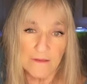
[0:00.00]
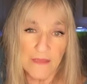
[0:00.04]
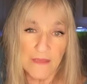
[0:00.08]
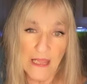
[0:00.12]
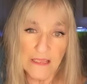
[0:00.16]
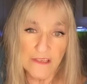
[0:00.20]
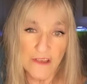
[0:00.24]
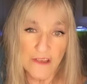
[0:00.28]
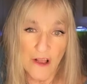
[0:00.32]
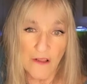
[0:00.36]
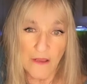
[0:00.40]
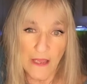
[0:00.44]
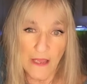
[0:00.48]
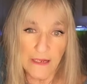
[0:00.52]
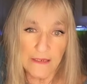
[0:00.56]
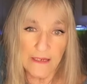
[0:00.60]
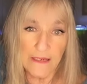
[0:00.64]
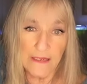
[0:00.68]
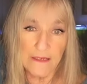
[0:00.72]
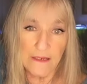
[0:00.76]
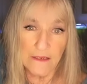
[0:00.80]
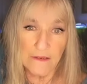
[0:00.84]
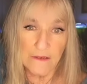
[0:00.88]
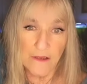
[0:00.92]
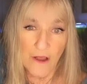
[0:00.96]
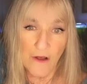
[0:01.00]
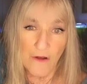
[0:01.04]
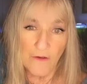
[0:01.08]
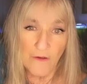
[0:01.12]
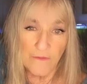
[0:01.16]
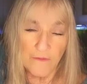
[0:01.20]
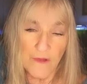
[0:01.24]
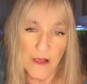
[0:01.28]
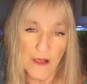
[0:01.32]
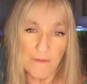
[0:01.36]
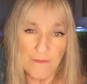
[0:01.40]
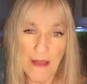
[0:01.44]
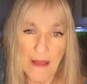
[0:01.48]
That's all I need to know
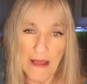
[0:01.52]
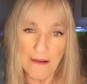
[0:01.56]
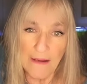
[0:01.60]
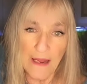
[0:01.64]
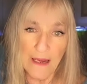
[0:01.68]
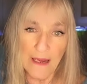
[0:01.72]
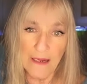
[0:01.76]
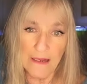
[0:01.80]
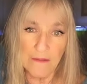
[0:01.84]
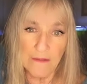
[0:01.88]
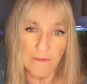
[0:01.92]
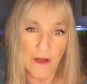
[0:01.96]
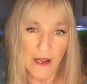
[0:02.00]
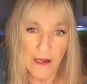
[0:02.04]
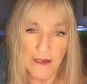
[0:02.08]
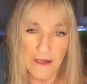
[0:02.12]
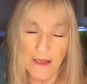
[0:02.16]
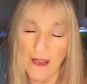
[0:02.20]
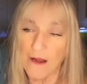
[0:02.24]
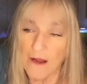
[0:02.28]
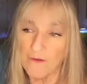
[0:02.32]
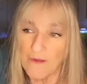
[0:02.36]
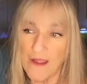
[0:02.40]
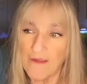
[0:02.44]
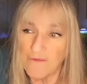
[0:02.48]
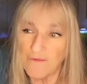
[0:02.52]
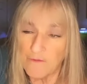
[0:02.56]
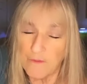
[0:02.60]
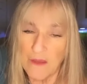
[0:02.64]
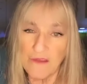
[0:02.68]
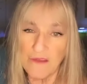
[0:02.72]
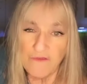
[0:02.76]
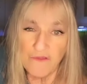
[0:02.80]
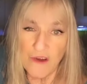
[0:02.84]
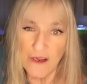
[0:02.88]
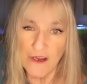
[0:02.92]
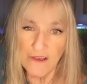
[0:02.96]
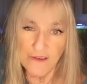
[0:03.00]
about anybody. I don't have to
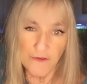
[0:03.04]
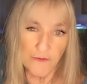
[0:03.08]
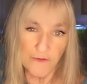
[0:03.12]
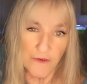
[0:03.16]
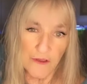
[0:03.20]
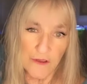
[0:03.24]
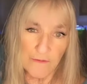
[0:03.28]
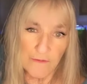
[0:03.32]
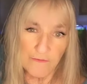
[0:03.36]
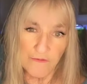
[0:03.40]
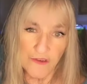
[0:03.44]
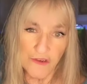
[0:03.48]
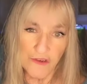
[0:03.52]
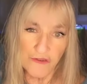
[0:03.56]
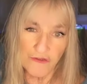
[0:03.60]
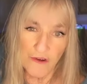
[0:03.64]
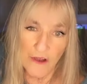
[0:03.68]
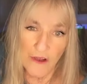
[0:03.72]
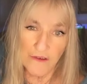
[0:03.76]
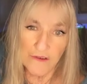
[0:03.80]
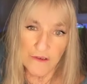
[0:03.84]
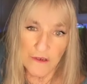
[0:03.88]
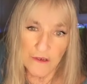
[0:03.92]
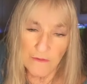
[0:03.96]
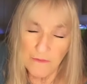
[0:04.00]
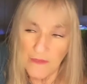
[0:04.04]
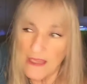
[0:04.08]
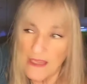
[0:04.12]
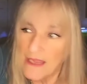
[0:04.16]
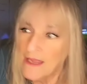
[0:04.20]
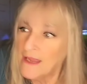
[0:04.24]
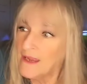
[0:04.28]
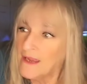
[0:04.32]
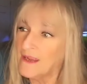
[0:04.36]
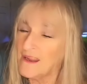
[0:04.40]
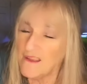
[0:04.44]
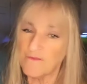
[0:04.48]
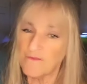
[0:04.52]
be friends with them to trust them.
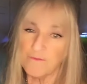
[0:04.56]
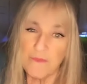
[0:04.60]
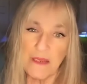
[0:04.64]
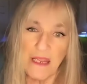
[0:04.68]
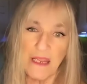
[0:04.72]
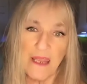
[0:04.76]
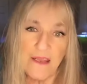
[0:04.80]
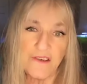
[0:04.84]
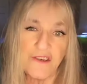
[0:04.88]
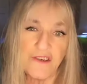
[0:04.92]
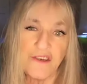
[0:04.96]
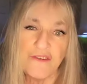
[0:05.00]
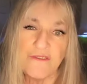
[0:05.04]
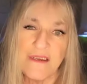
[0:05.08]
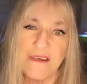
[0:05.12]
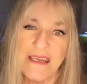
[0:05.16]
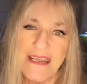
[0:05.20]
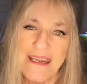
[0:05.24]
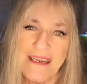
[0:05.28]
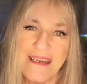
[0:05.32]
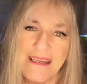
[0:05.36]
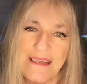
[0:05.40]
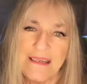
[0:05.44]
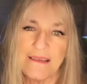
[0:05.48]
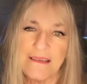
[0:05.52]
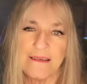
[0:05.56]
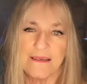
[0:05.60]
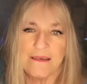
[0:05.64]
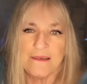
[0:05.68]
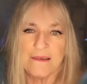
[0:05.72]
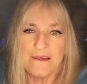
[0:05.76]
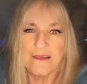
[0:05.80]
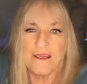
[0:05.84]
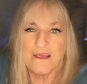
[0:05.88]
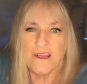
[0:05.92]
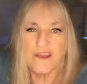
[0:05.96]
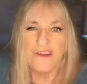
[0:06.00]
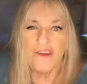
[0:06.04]
And FBS, you're an idiot.
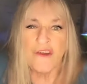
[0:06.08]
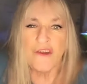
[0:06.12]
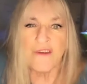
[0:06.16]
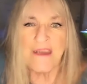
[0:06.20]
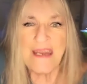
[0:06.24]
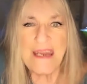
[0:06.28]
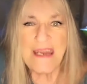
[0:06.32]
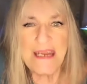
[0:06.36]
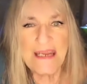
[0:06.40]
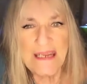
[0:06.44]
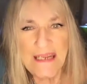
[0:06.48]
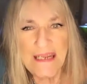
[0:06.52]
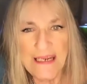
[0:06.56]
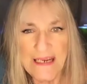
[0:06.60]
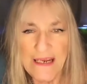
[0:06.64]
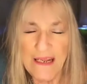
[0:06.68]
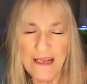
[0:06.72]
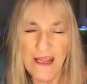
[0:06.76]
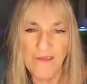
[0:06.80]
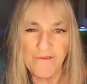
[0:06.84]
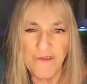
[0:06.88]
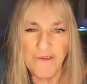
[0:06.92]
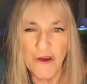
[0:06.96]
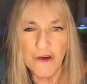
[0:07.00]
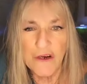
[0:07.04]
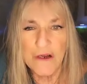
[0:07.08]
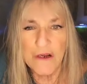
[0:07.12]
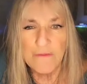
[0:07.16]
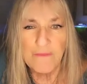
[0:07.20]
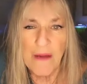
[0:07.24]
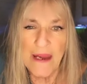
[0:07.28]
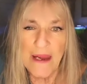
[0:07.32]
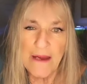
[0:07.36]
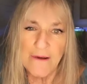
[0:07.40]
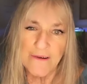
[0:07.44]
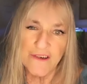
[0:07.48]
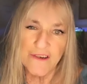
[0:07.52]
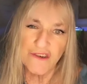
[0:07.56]
You're an idiot if you're
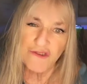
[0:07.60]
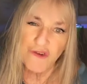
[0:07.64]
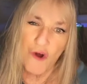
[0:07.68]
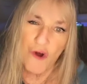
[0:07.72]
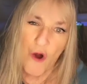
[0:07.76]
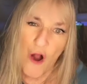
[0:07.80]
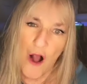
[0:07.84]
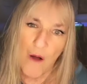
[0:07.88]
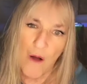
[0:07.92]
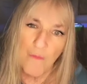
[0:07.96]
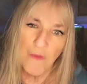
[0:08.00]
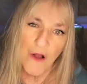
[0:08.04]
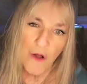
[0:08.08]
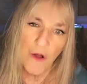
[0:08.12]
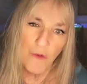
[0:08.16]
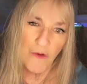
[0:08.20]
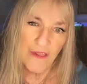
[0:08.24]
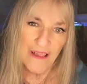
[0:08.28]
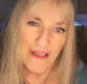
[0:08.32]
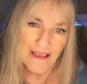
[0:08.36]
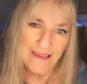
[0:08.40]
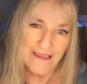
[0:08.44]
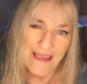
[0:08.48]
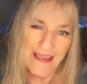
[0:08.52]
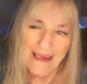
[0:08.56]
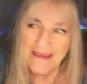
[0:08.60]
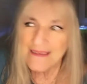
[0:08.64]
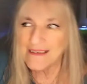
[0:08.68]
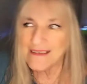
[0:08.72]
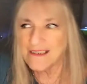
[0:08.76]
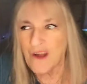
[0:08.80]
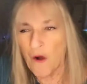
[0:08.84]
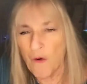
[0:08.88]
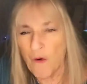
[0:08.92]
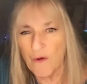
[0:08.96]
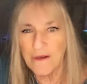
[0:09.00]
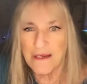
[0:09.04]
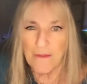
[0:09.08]
comparing Trump with Clinton
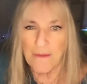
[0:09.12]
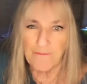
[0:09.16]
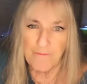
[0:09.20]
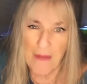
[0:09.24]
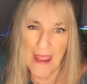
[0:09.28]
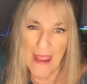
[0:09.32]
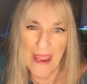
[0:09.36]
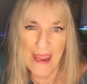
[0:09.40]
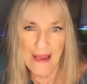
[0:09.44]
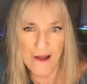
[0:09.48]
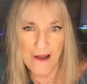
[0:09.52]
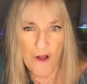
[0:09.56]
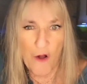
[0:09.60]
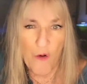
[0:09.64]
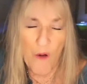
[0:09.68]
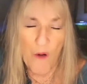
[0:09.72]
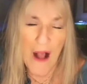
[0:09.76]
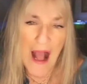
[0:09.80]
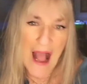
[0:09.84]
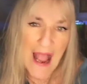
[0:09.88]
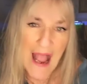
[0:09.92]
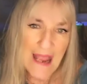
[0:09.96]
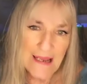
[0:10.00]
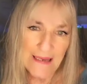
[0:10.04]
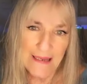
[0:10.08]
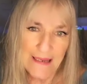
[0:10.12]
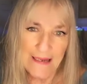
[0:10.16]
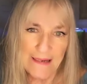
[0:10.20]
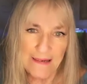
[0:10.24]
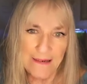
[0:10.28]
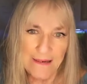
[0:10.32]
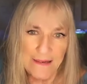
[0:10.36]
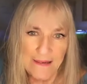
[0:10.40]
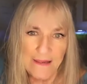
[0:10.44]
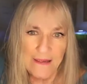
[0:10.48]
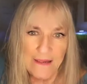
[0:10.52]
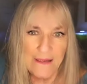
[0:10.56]
going to Pedo Island.